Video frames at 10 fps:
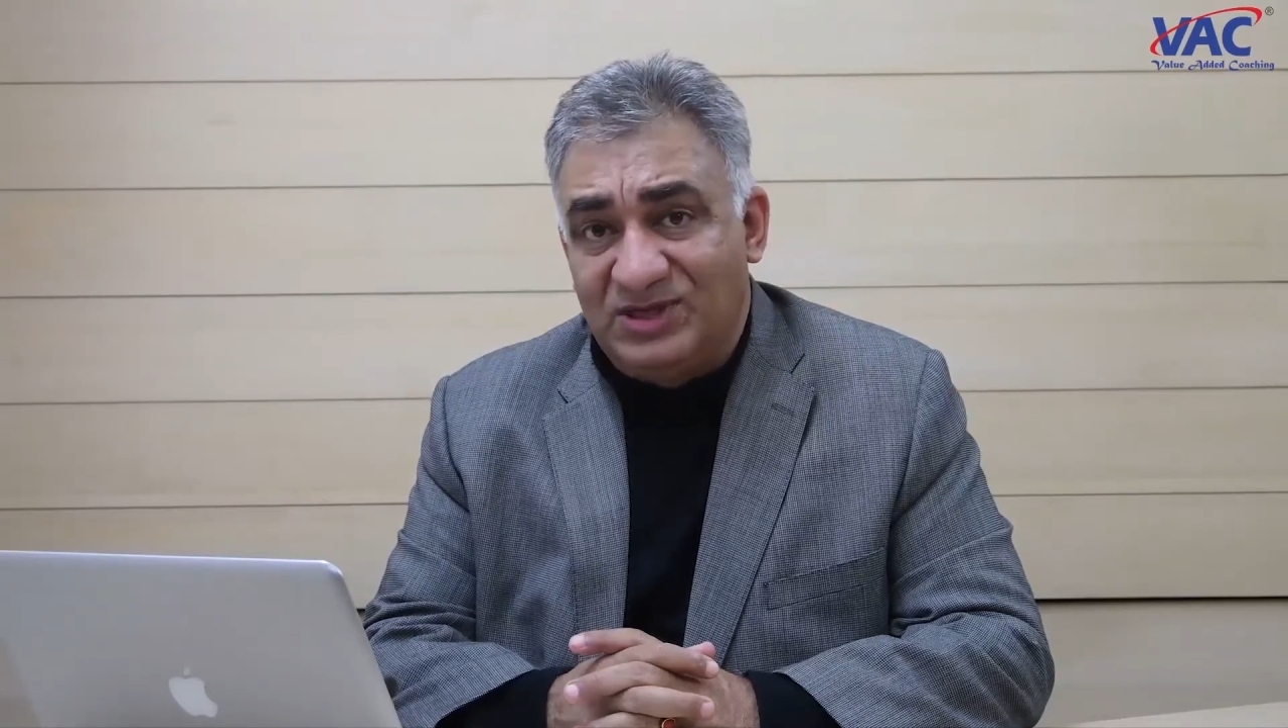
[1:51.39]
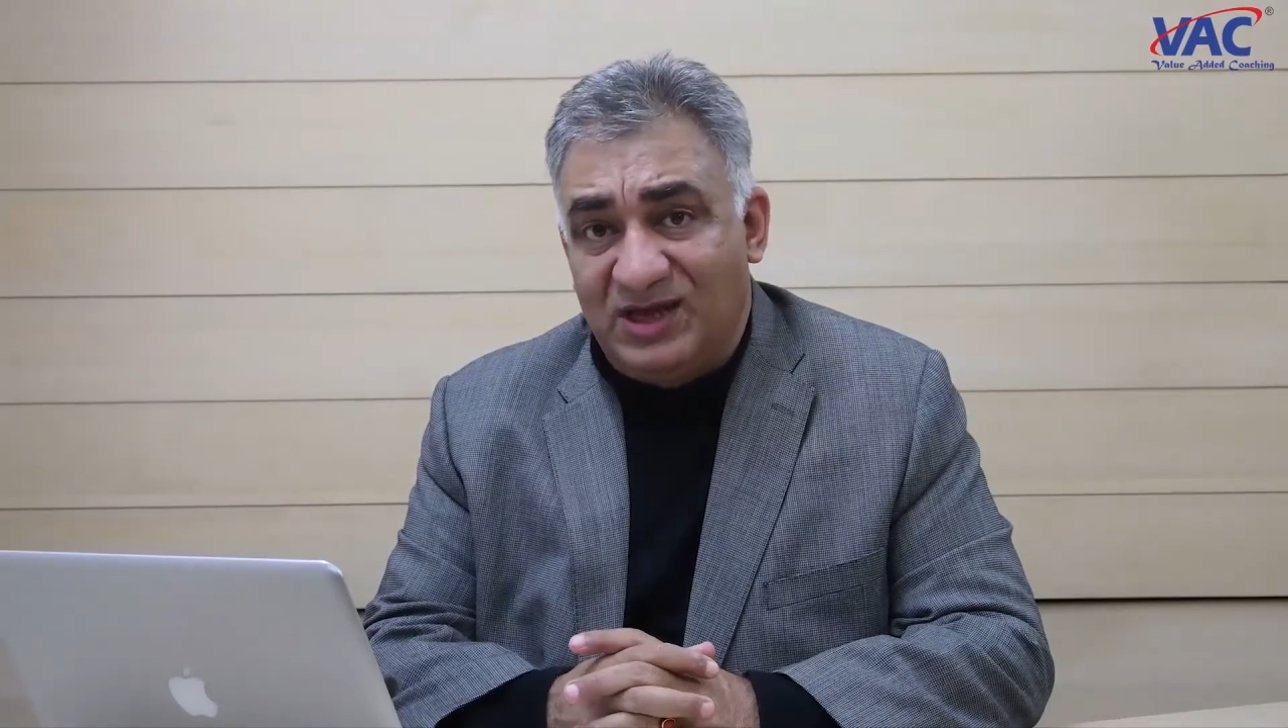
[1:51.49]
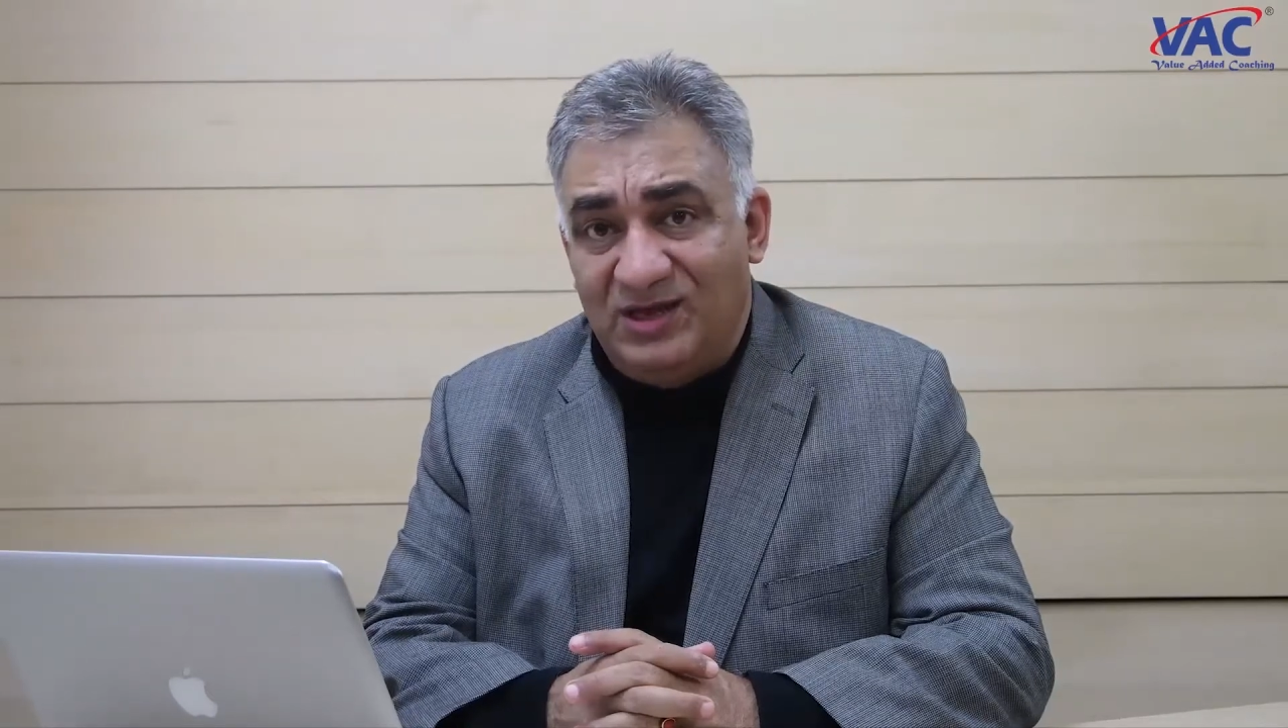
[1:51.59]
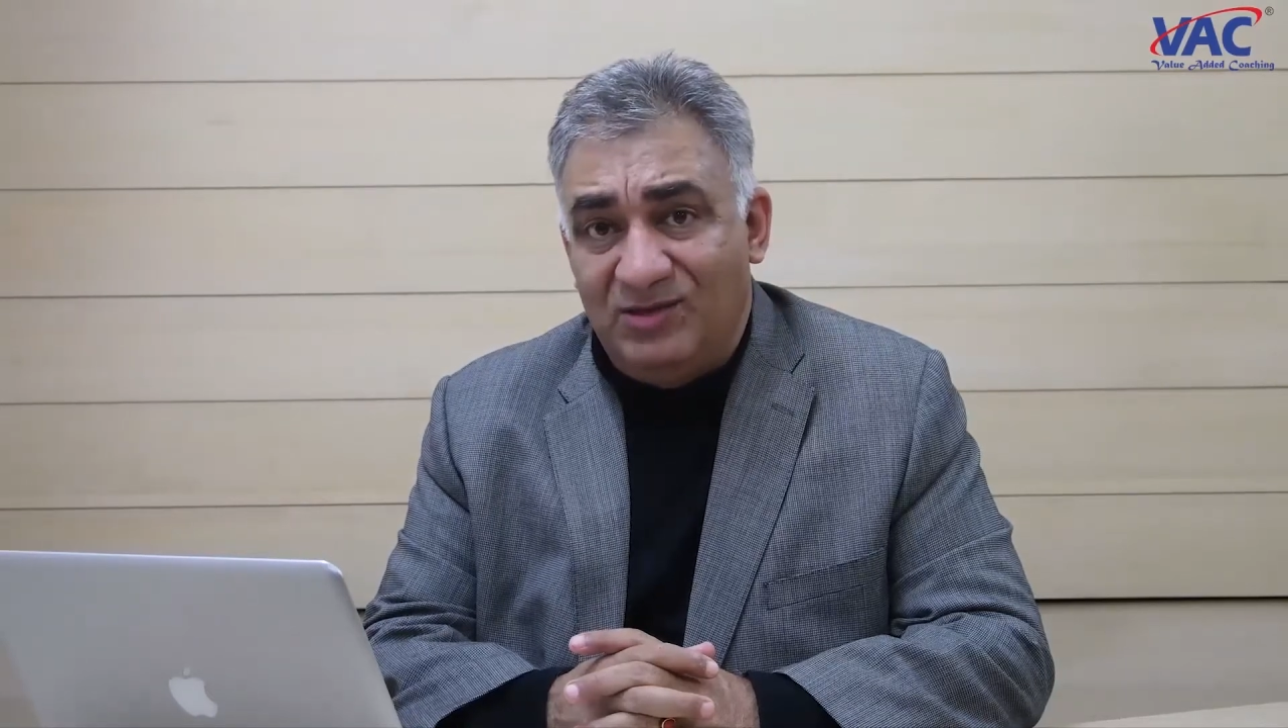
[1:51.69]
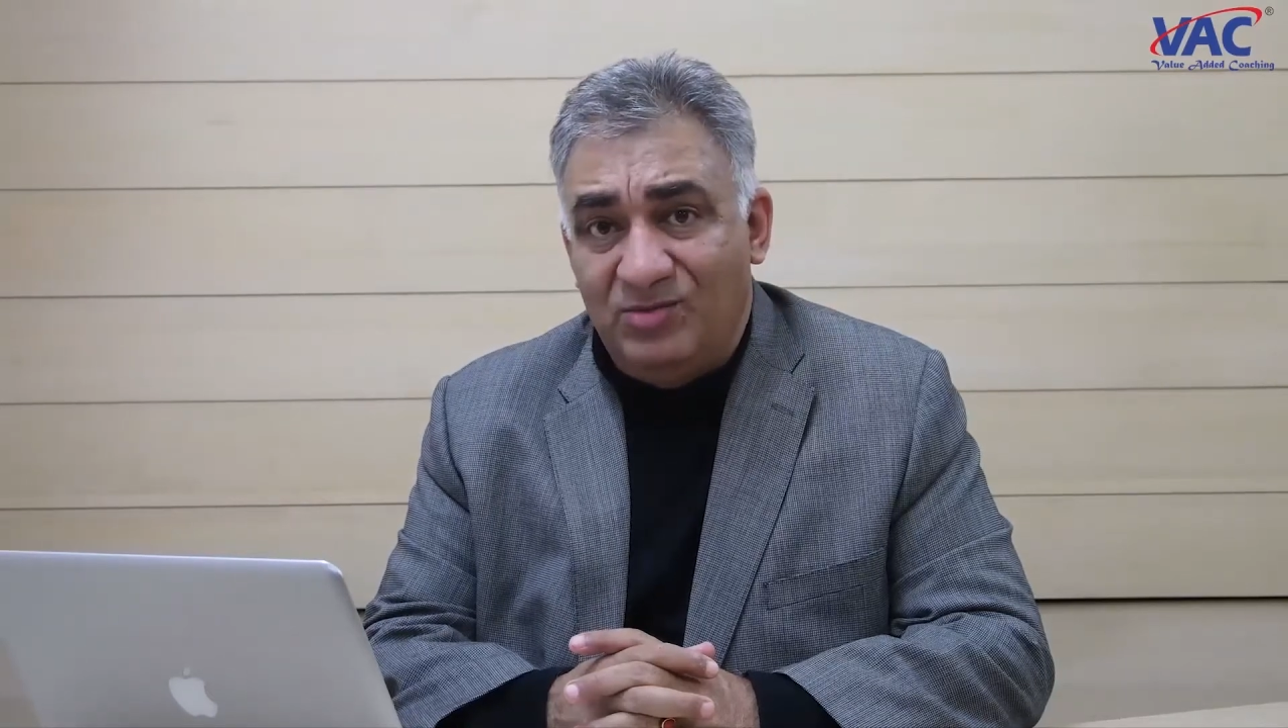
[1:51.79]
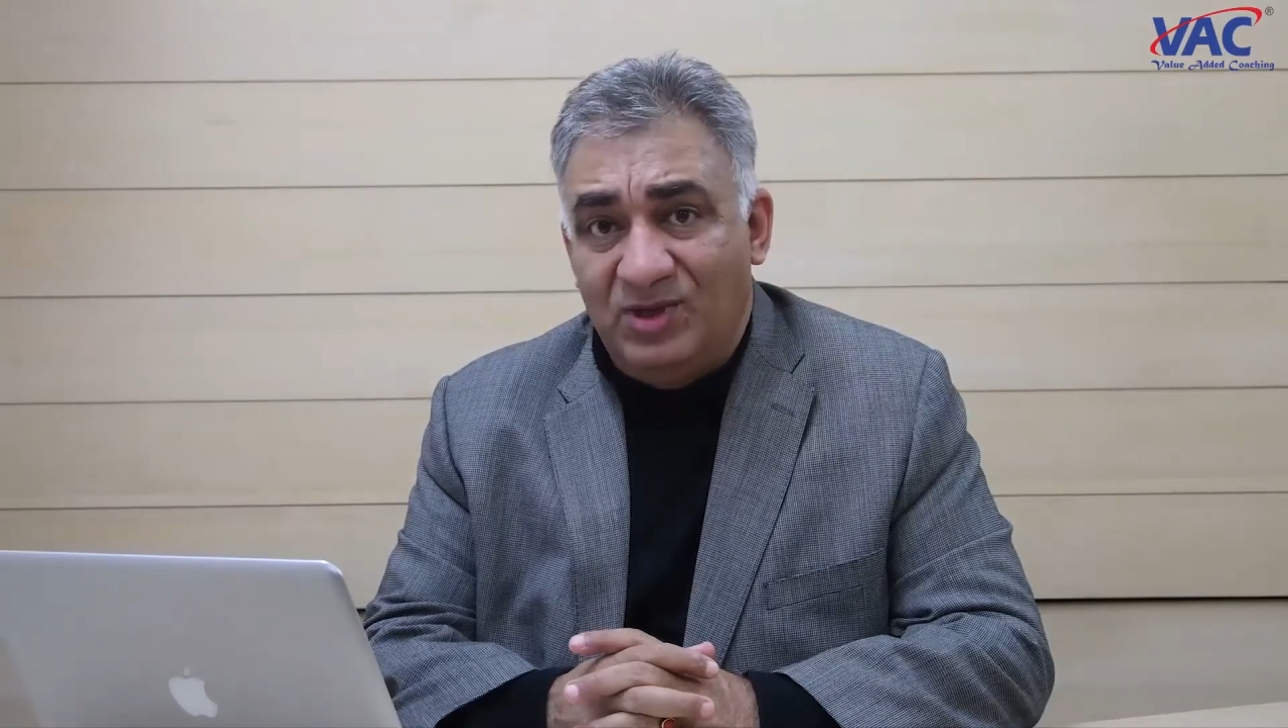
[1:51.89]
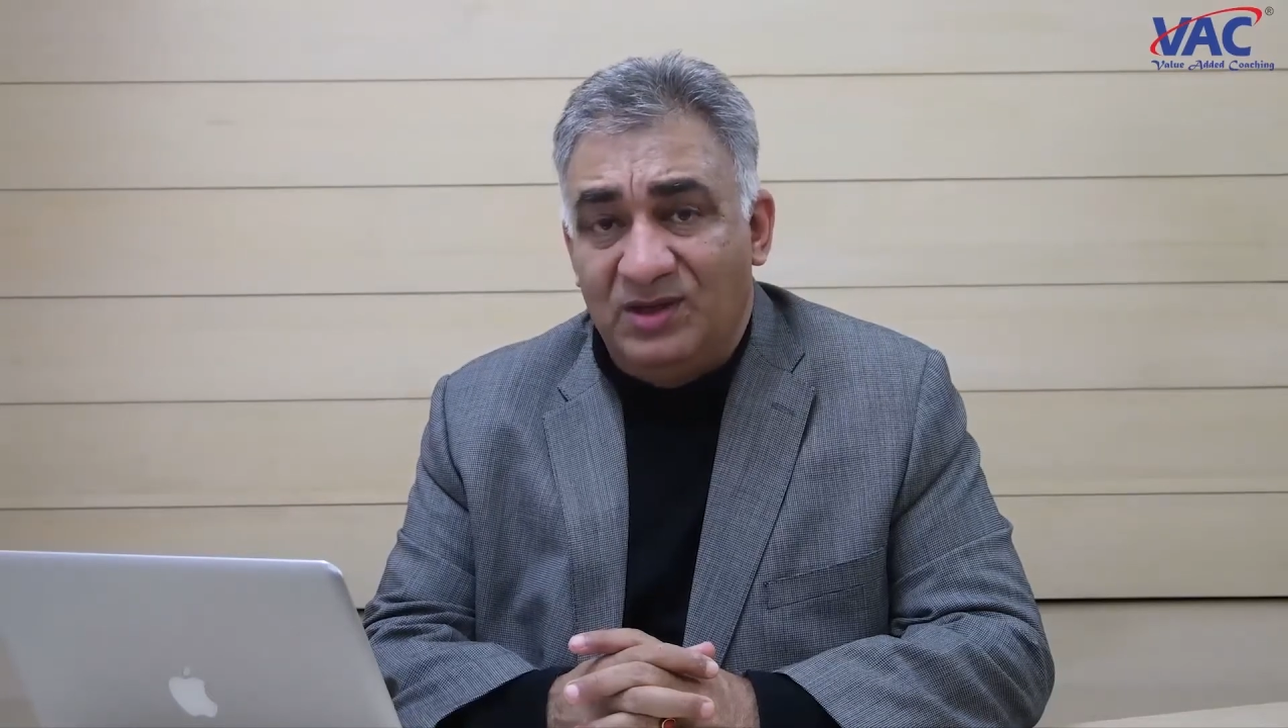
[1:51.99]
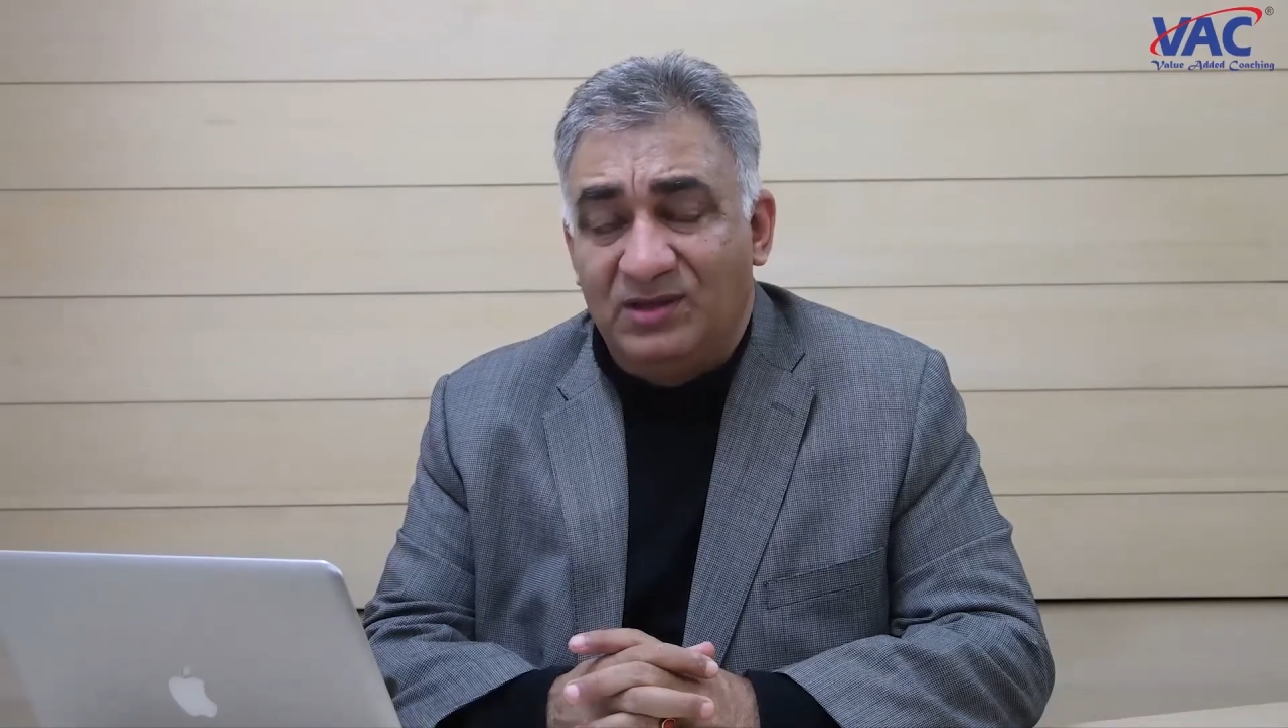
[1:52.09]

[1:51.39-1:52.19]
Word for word: time